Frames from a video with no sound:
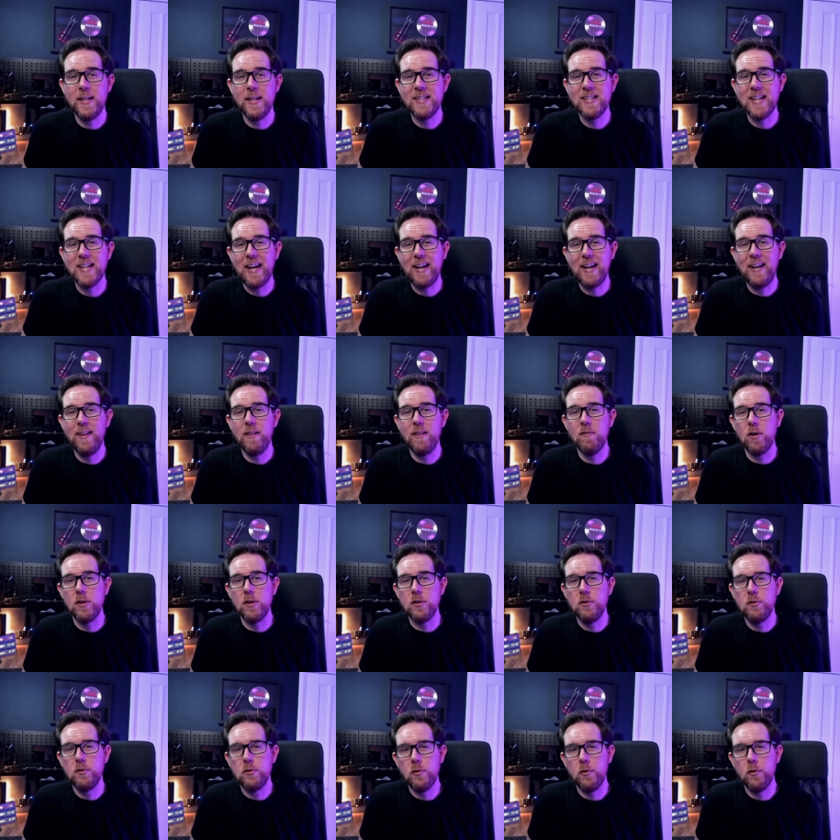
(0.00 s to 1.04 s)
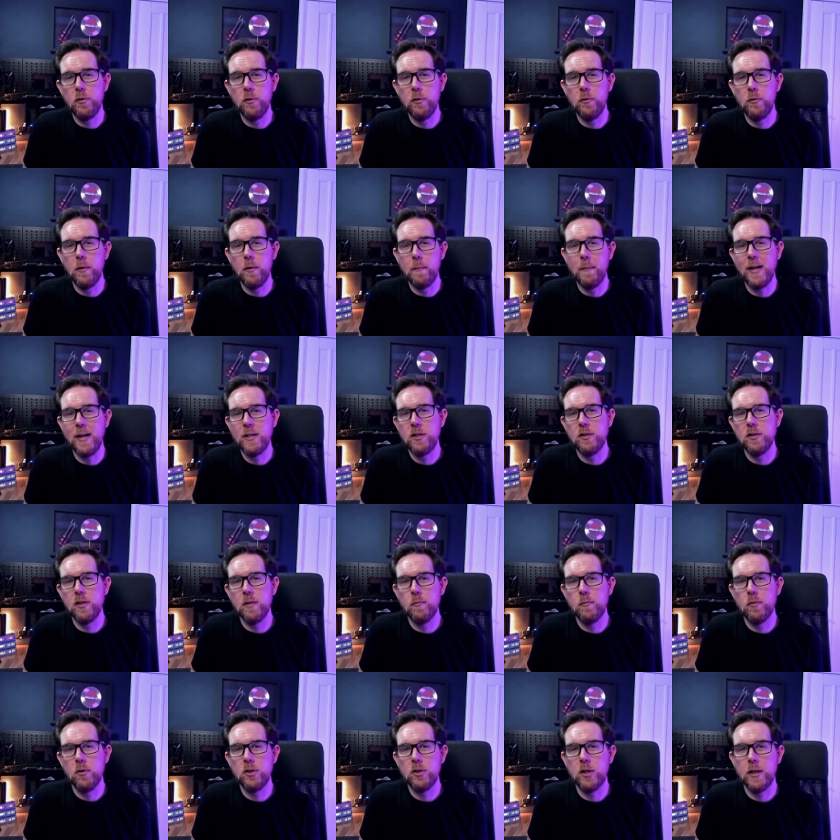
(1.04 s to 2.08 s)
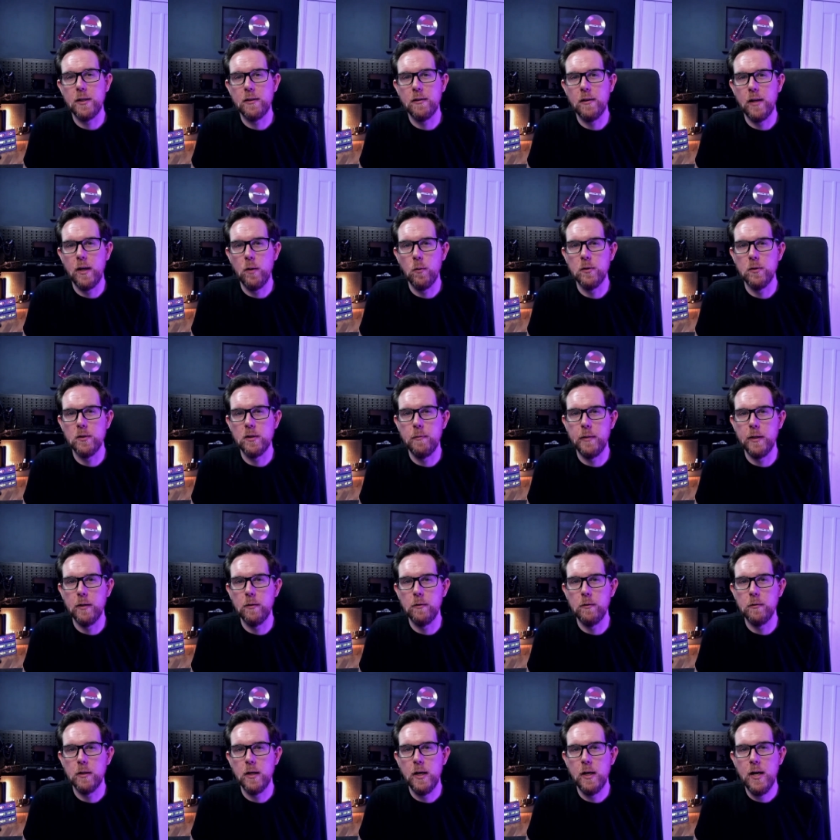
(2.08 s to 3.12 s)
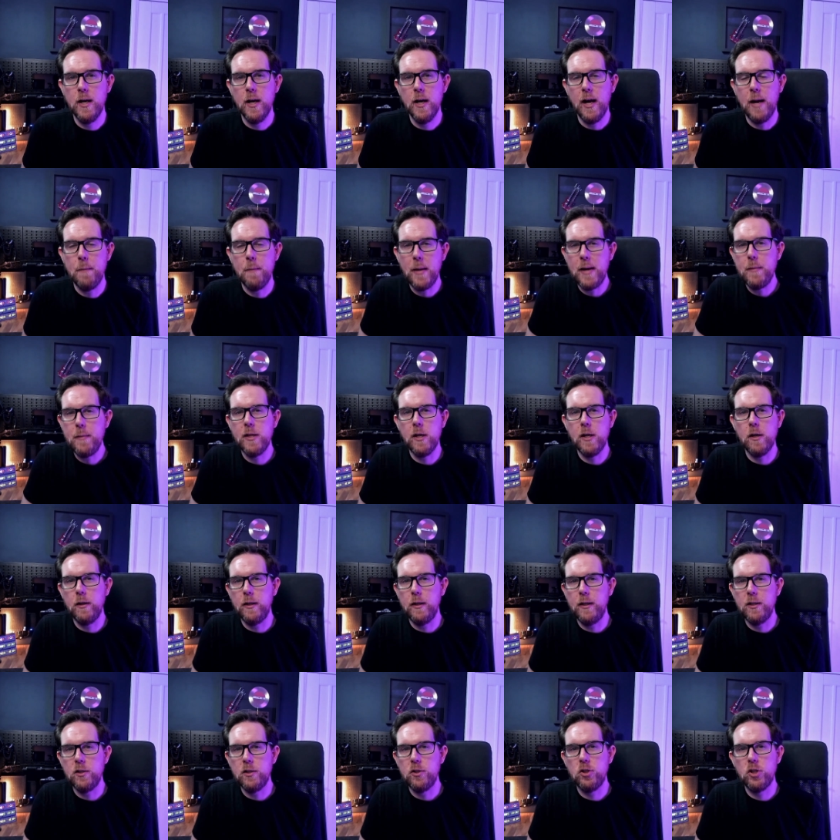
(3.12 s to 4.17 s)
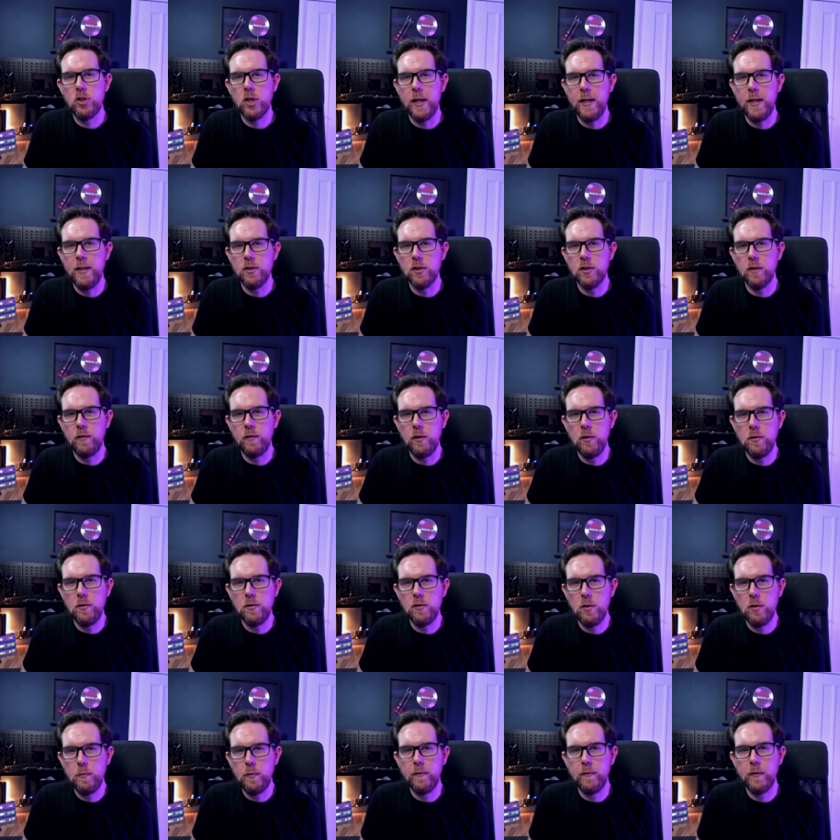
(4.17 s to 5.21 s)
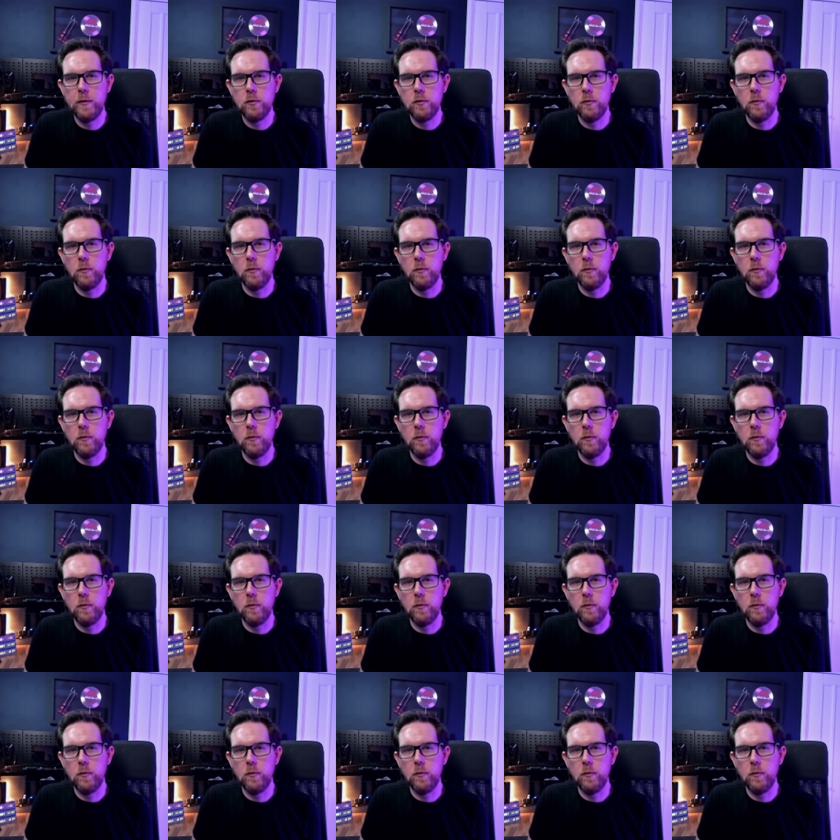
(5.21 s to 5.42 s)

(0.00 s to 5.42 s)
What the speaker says: exactly the right tutorial that matches the project that they want to build, and maybe they only need to change a few superficial